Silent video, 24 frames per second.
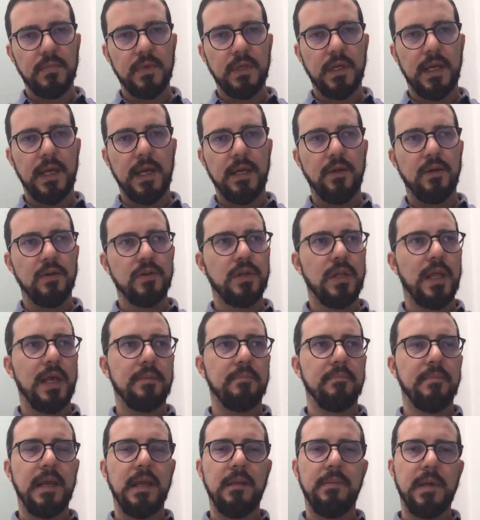And also, like,
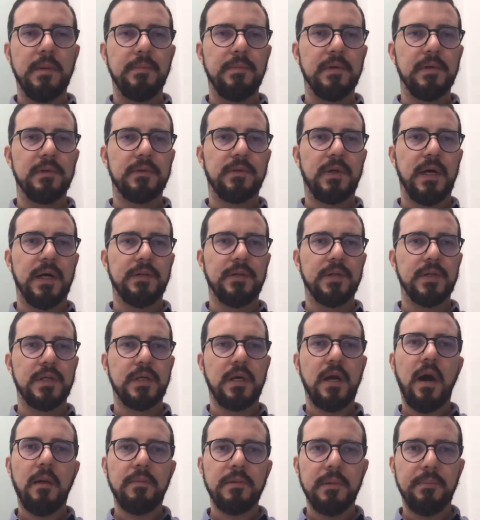many people try to
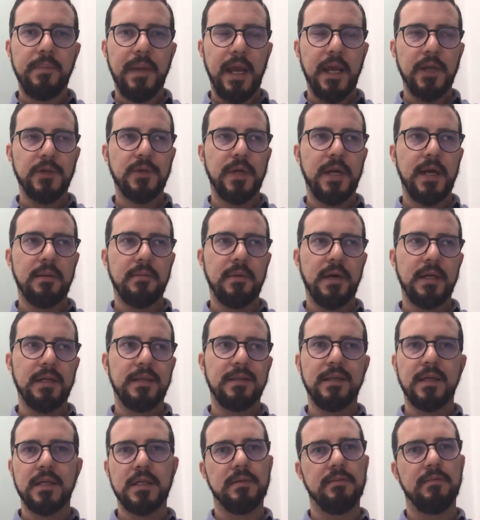sculpt the PageRank, but it
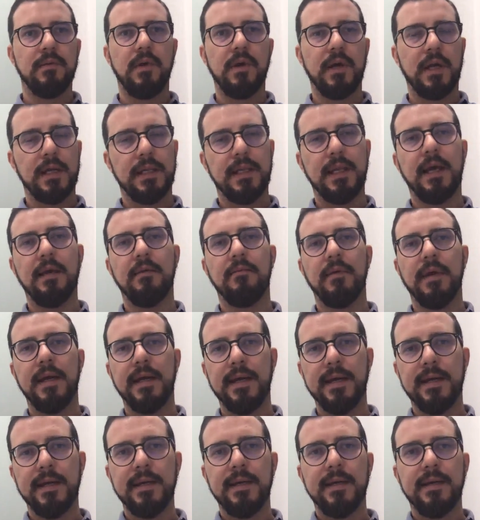doesn't work in that
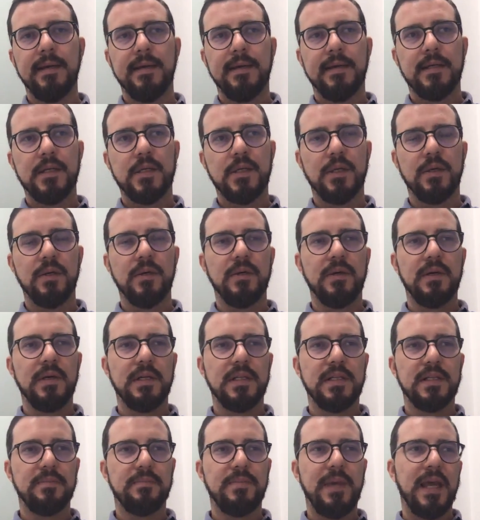way. So
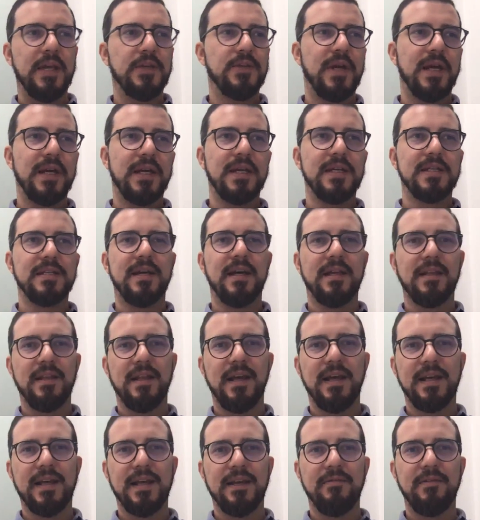PageRank is not
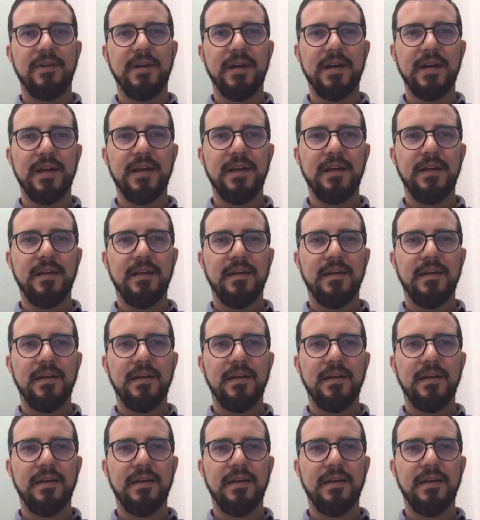like a very